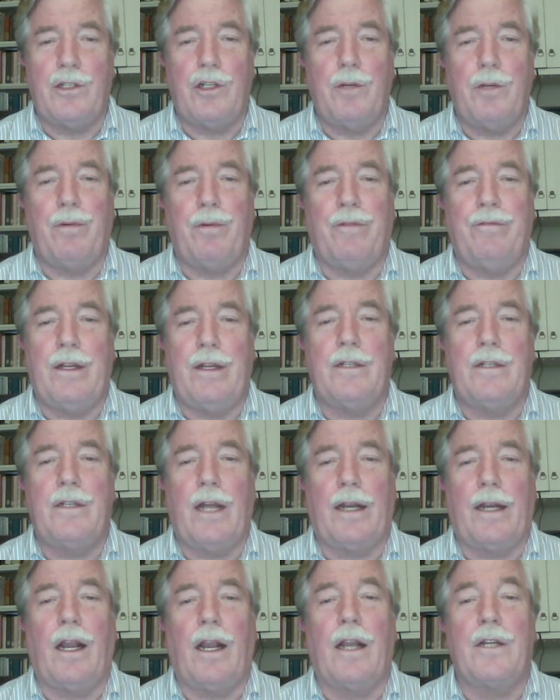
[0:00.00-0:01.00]
to prevent
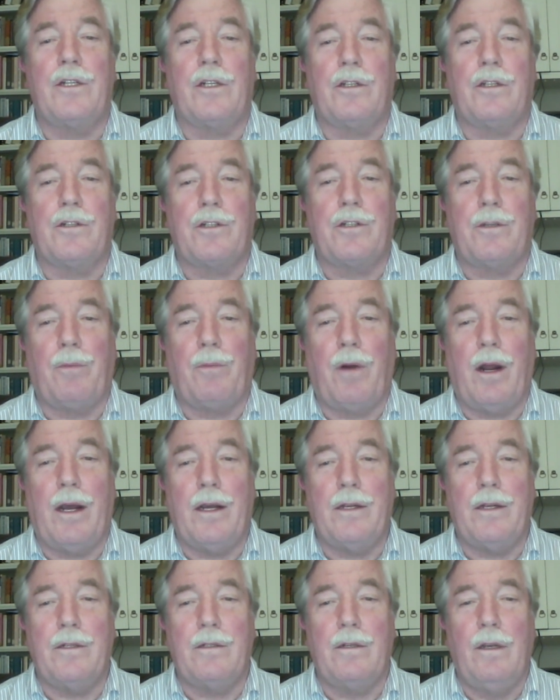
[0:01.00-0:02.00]
technological
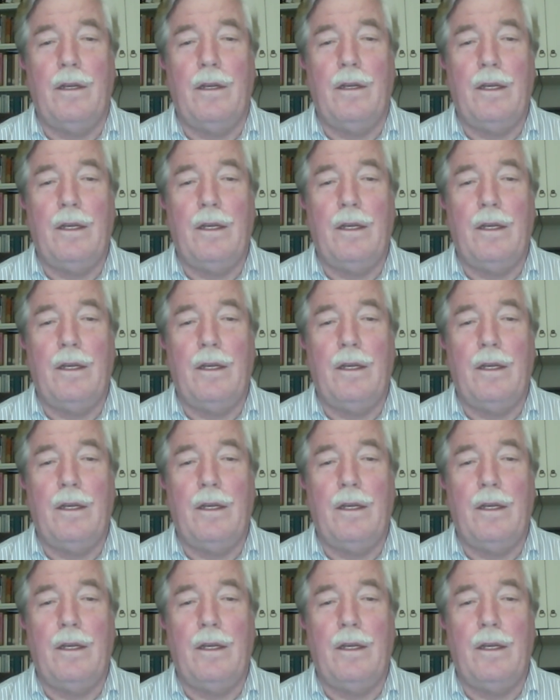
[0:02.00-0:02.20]
surprise.